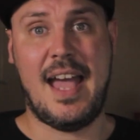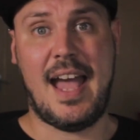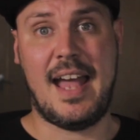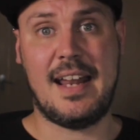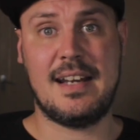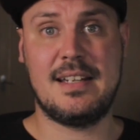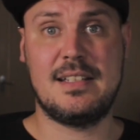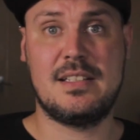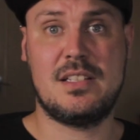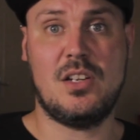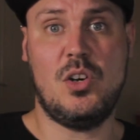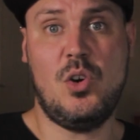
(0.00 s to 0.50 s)

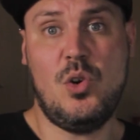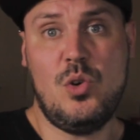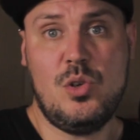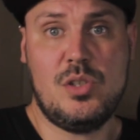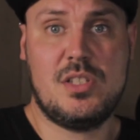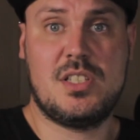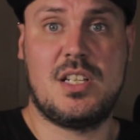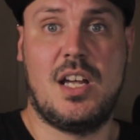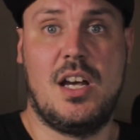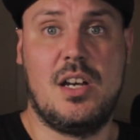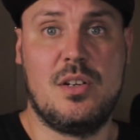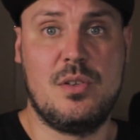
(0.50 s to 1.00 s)
And
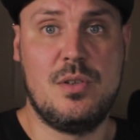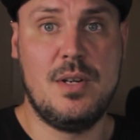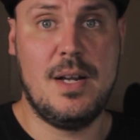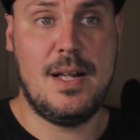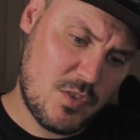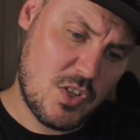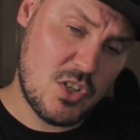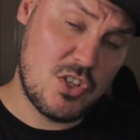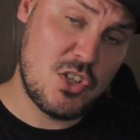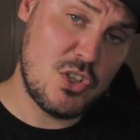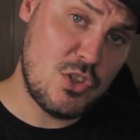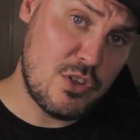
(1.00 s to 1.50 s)
also,
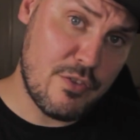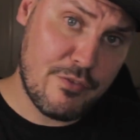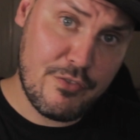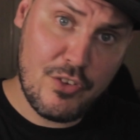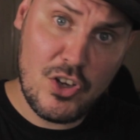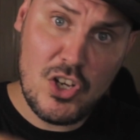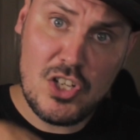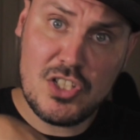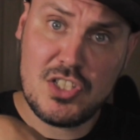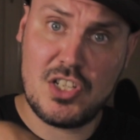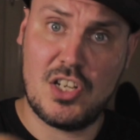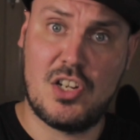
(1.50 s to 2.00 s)
to do the
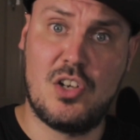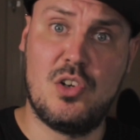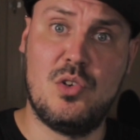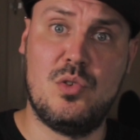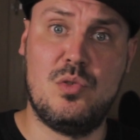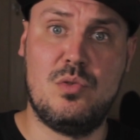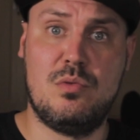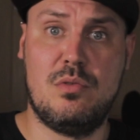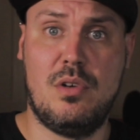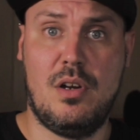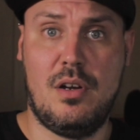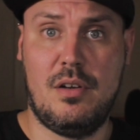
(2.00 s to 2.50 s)

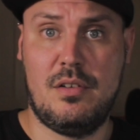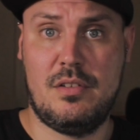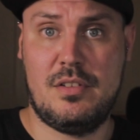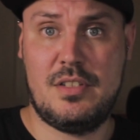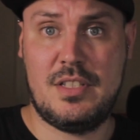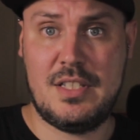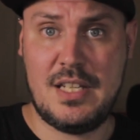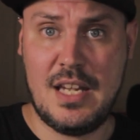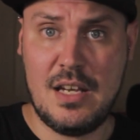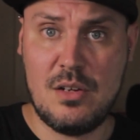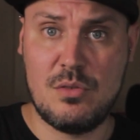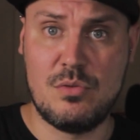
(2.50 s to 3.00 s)
vertical
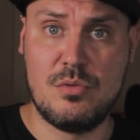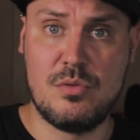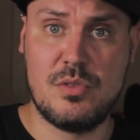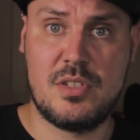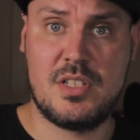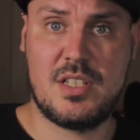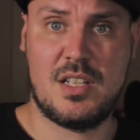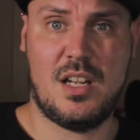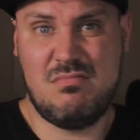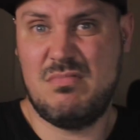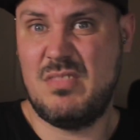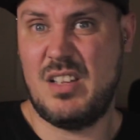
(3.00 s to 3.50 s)

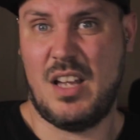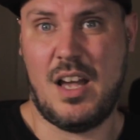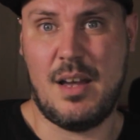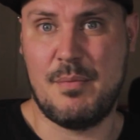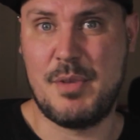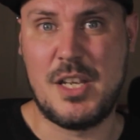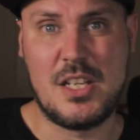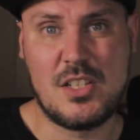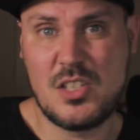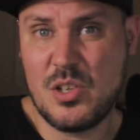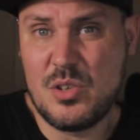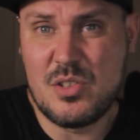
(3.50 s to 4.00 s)
tilts, I
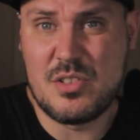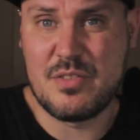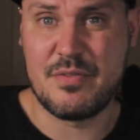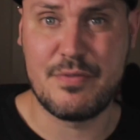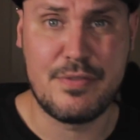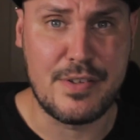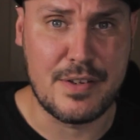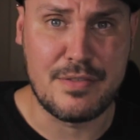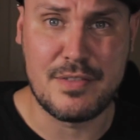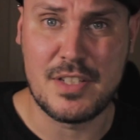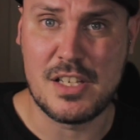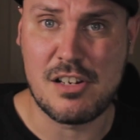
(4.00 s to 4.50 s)
mean, two hundred
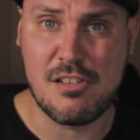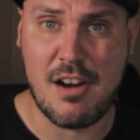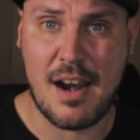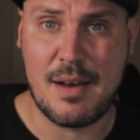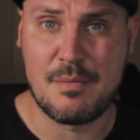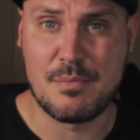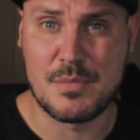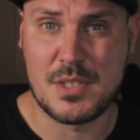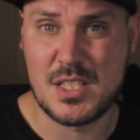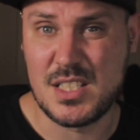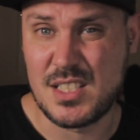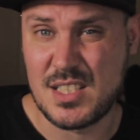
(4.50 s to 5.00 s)
fifty
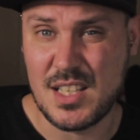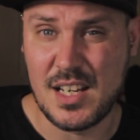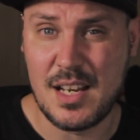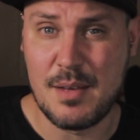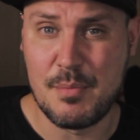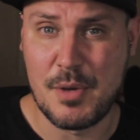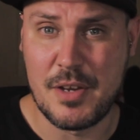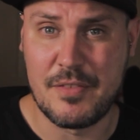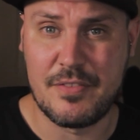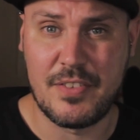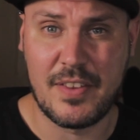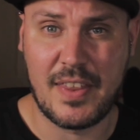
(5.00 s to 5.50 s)
grams is the
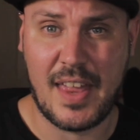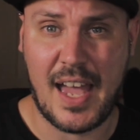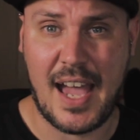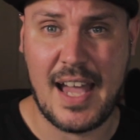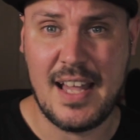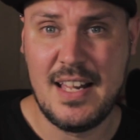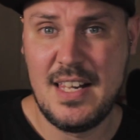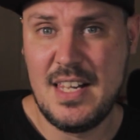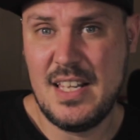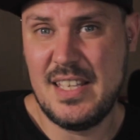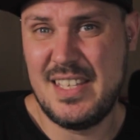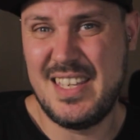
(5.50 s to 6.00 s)
limit for
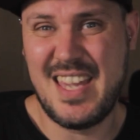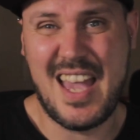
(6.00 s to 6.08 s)
that.